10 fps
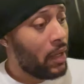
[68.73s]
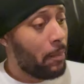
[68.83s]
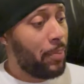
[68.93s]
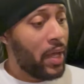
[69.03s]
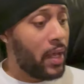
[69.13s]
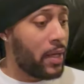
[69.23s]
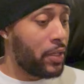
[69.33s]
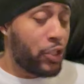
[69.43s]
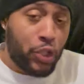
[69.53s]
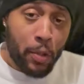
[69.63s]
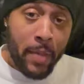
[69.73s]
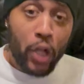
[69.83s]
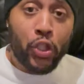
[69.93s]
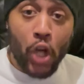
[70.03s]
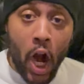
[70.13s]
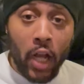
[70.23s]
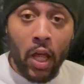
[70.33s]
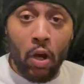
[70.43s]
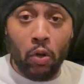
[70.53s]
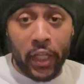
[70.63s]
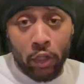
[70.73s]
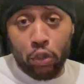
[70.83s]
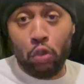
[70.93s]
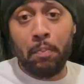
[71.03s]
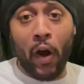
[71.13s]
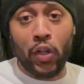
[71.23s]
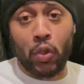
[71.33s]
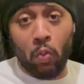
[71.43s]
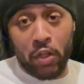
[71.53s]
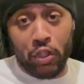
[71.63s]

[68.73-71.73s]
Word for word: But Jermell Charlo killed two birds with one